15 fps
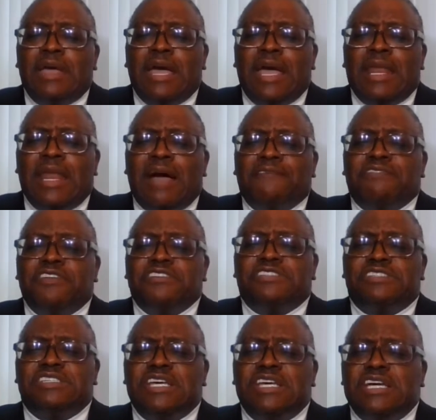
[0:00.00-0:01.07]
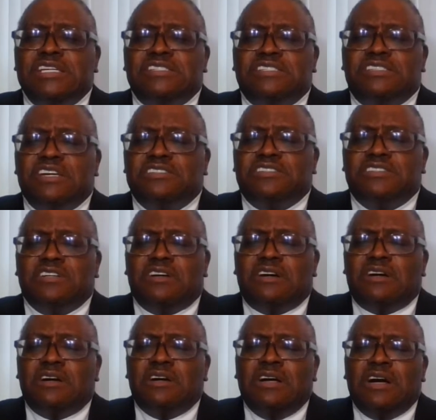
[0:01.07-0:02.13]
and after seeing such
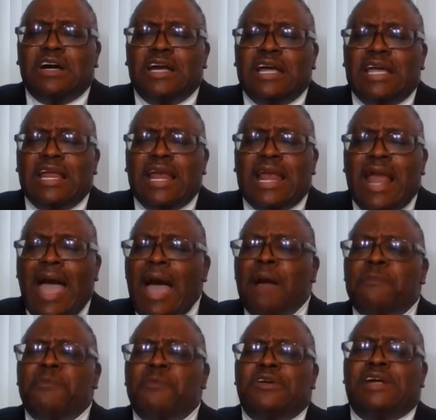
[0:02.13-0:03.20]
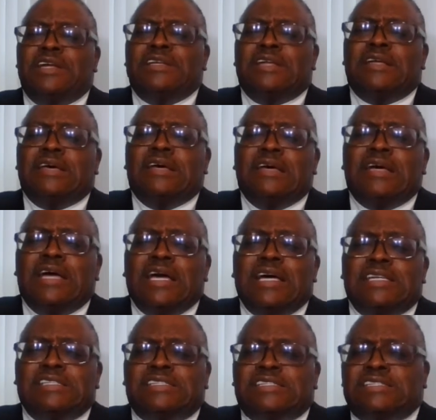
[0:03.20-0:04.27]
a elaborate
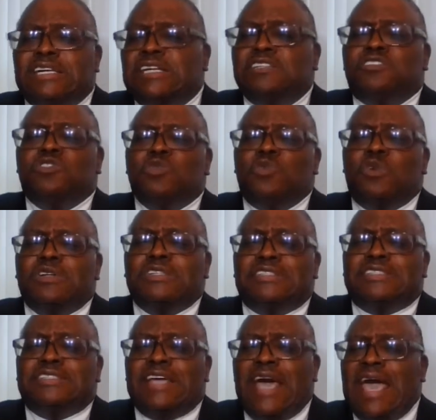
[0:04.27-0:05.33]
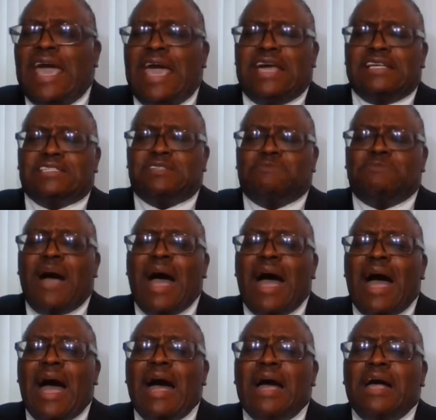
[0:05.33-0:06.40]
and sensual dance
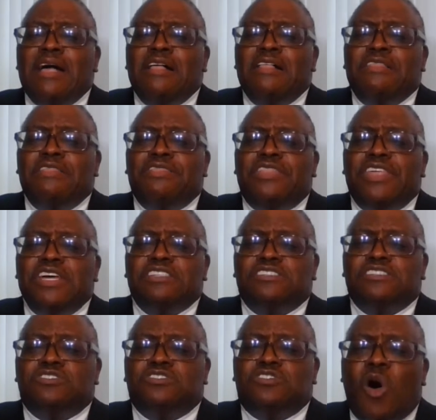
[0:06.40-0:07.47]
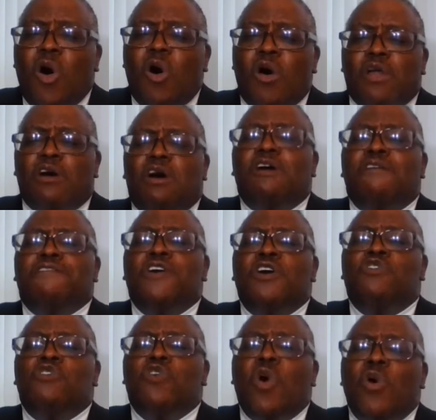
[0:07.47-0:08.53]
by this daughter of
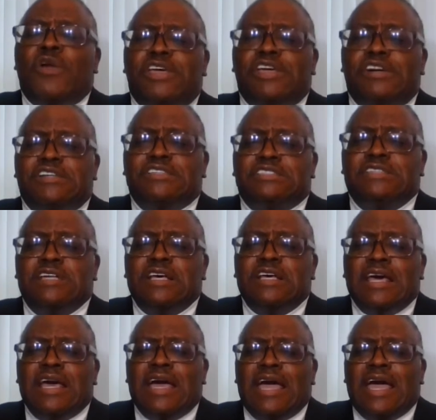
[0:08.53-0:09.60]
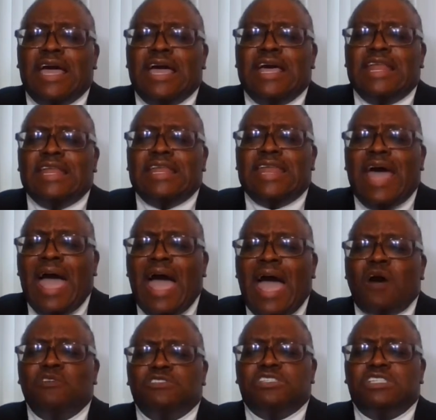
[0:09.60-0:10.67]
Herodias, and
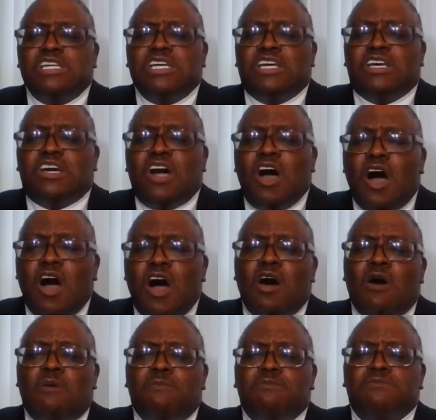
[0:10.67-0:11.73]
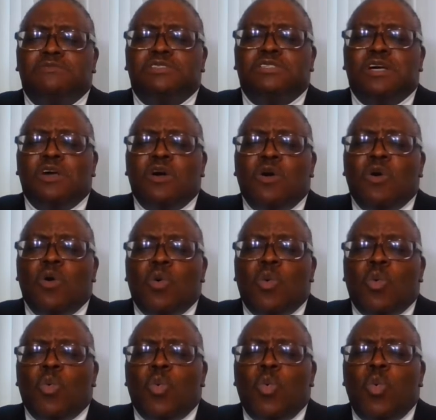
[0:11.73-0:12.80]
now she comes
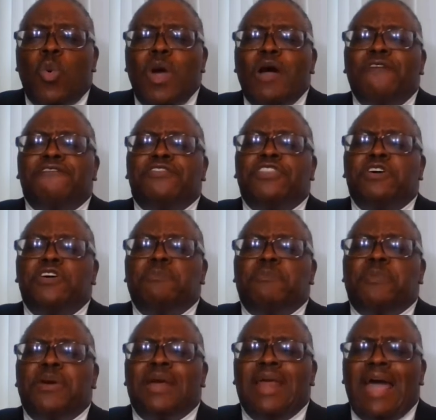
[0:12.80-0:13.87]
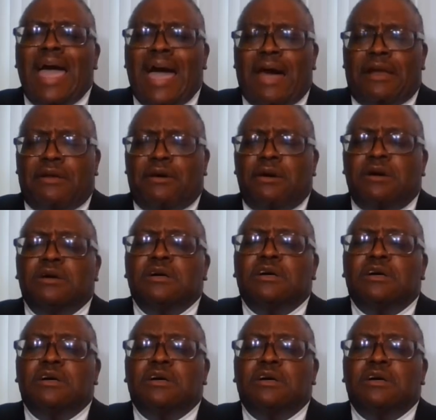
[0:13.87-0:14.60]
with the platter,